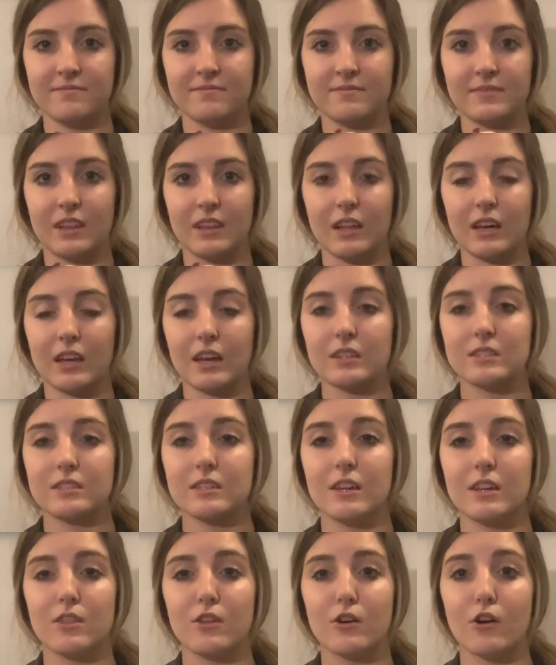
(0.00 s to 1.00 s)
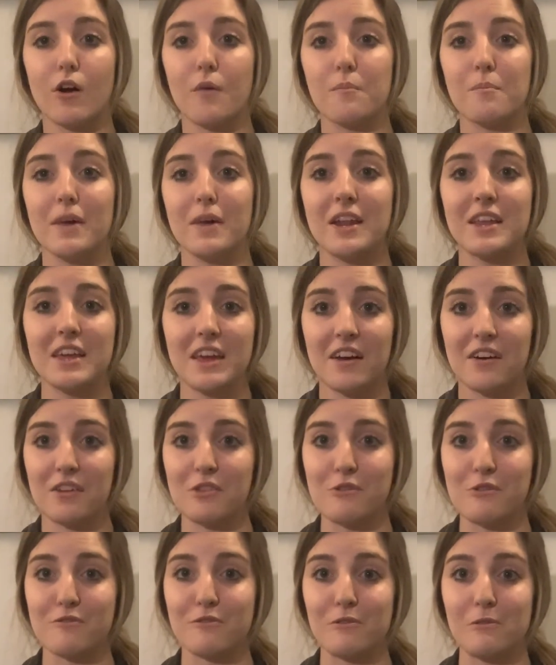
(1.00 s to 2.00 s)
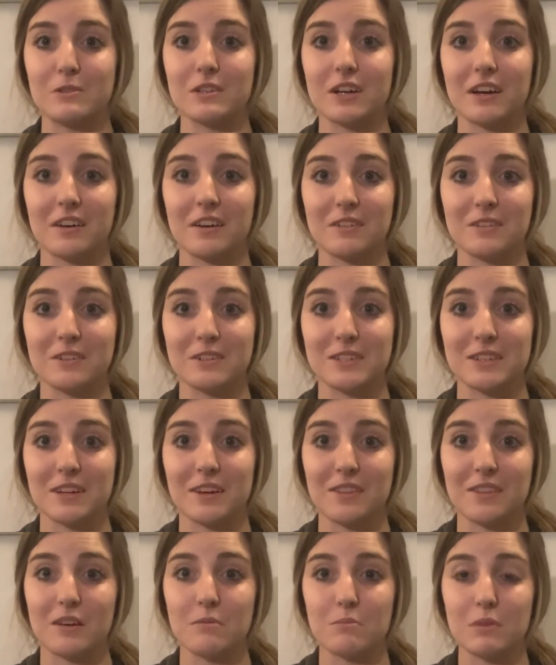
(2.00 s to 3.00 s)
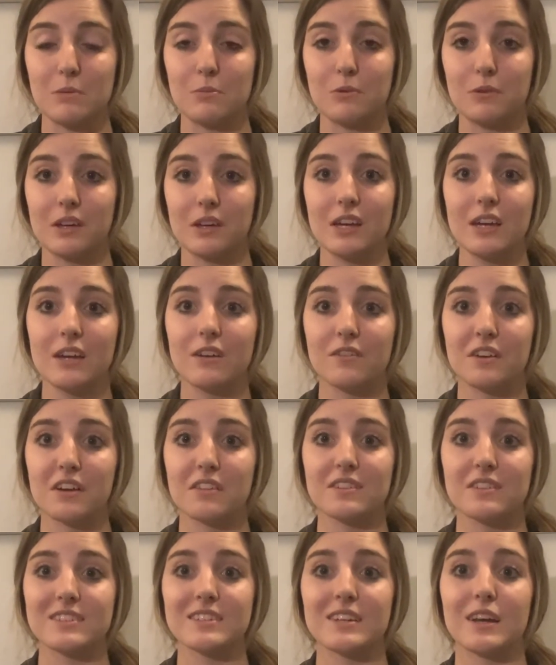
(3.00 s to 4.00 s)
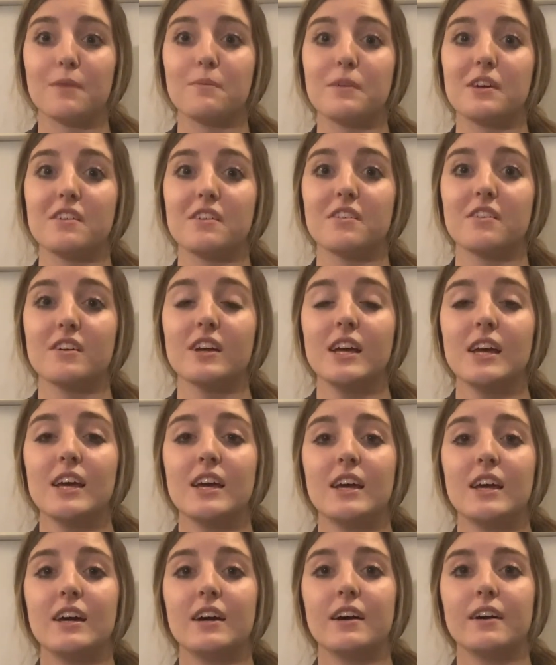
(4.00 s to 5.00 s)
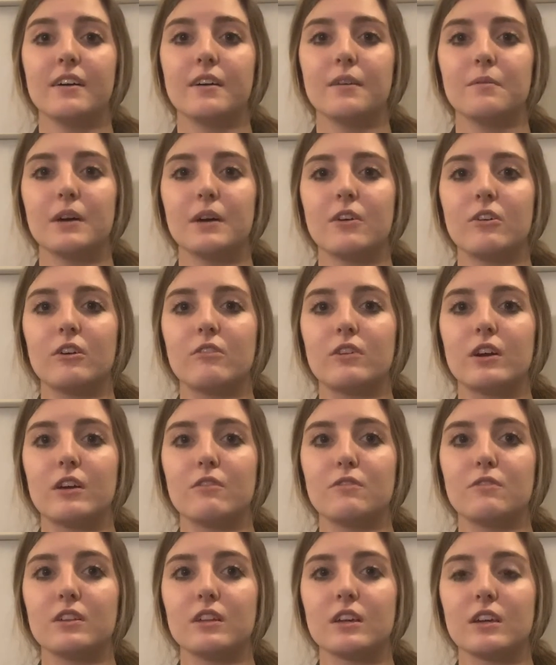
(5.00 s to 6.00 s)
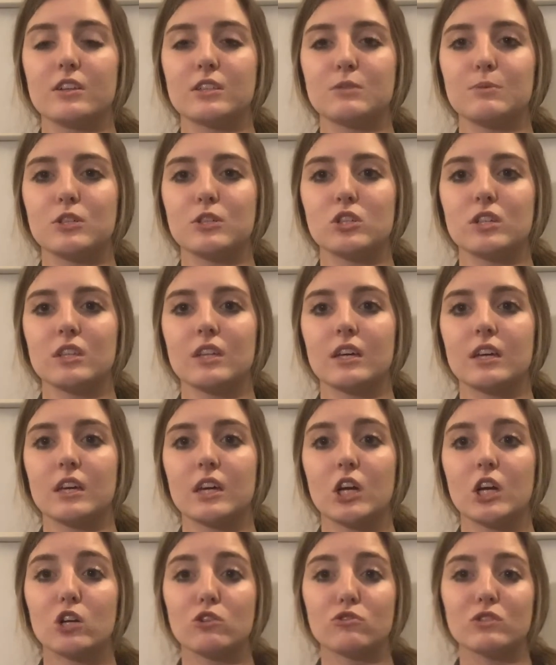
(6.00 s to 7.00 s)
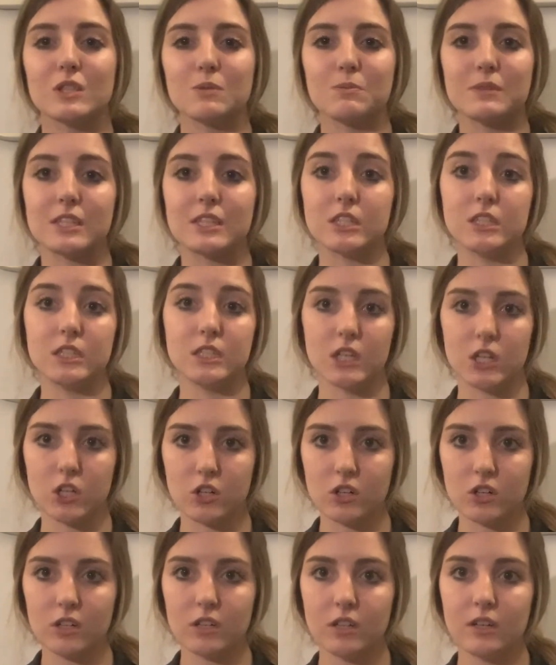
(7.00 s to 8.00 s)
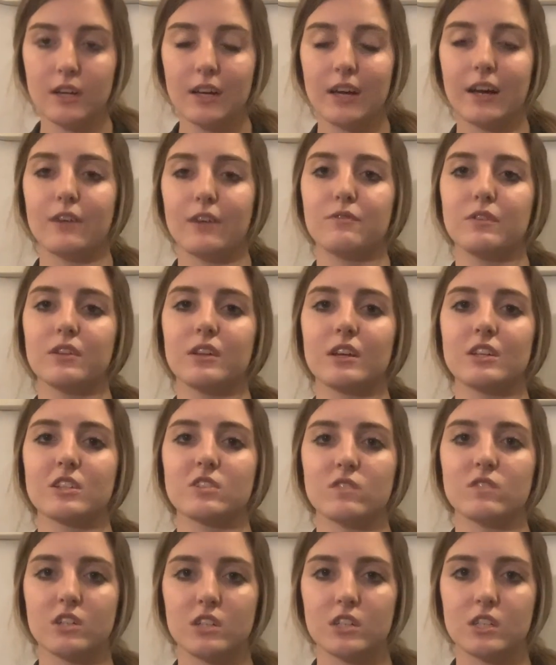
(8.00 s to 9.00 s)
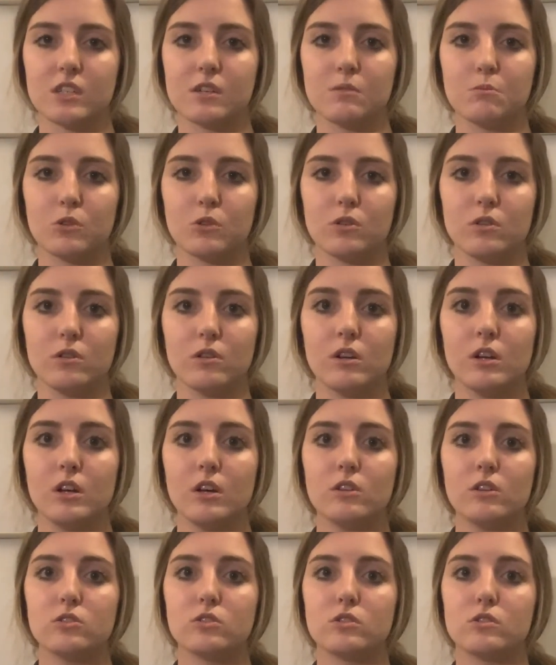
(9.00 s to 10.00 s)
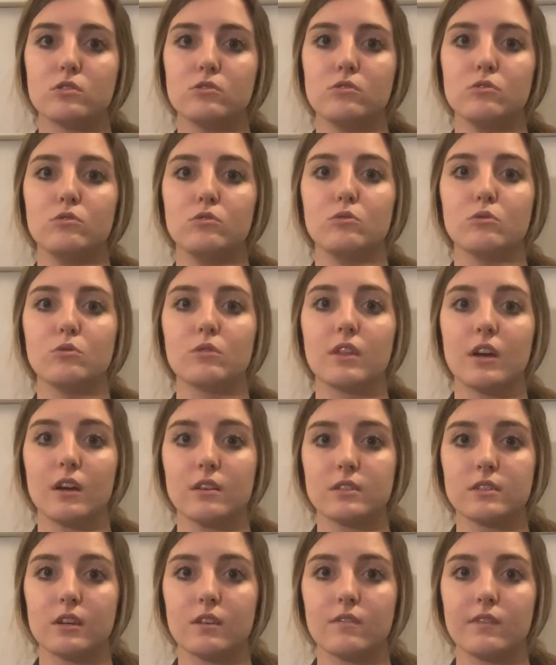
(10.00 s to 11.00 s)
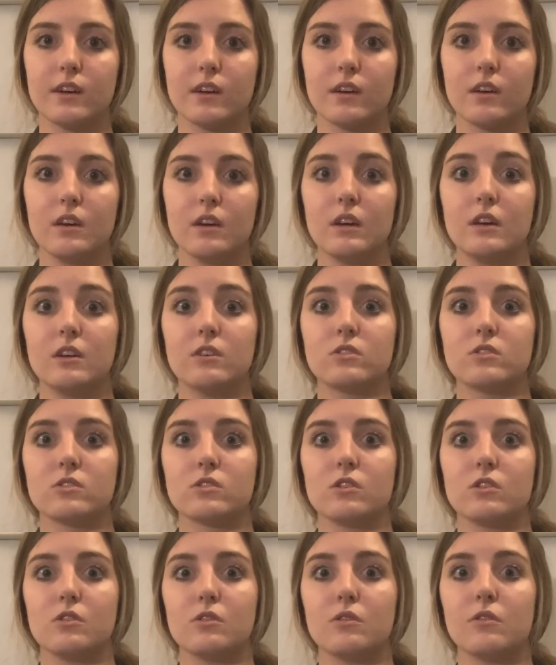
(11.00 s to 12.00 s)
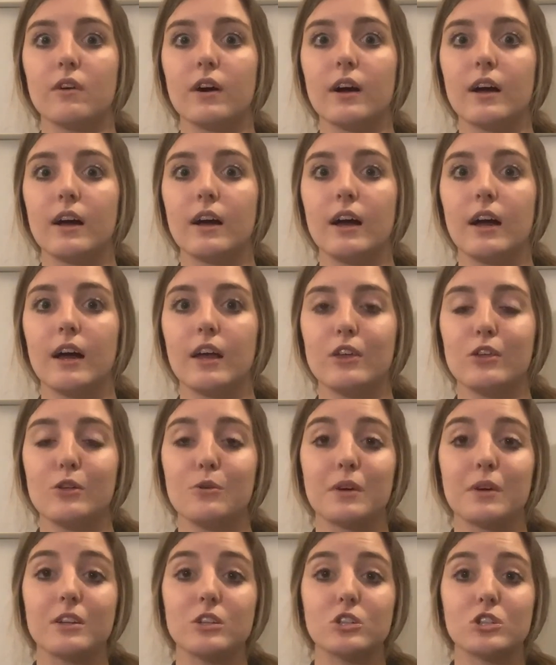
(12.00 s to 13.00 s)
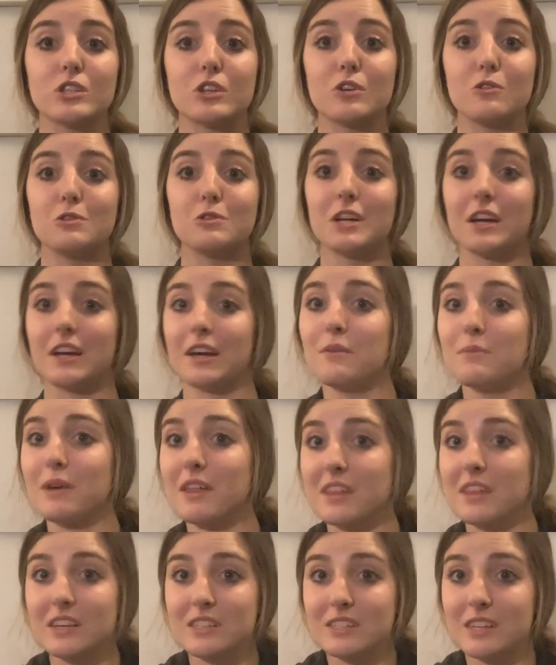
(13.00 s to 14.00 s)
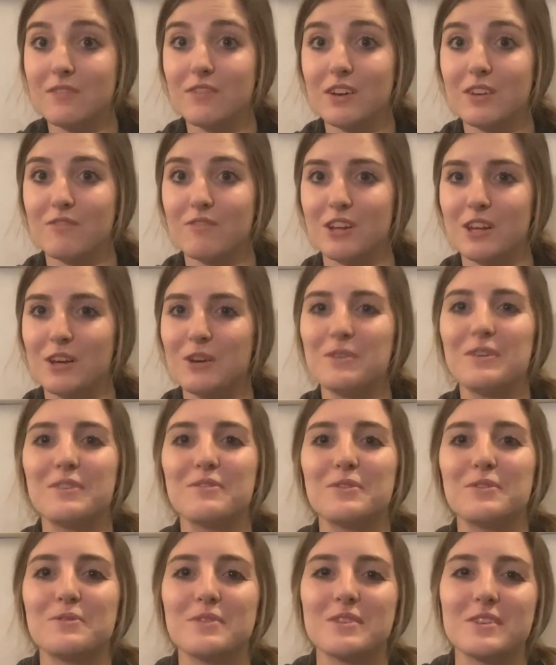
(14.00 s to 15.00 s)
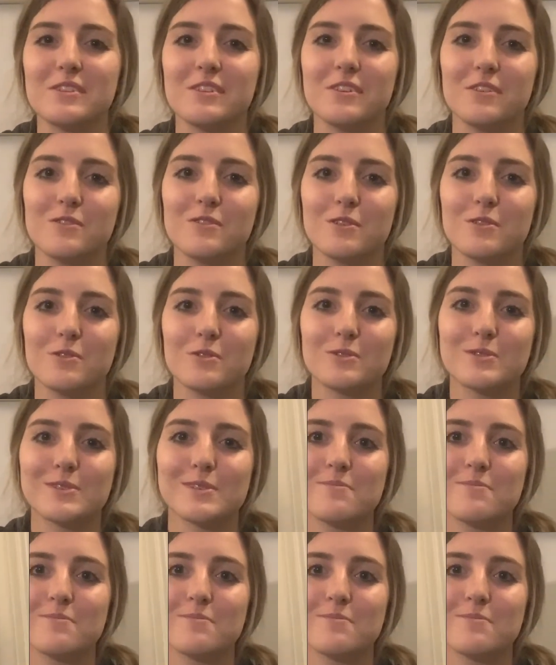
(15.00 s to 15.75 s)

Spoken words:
Like I said, there are many other foods I understand that people eat around this time of year. However, I feel like, especially like Christmas dinner, I feel like it's very similar to Thanksgiving. So you can just go check out my Thanksgiving video if you want to know those.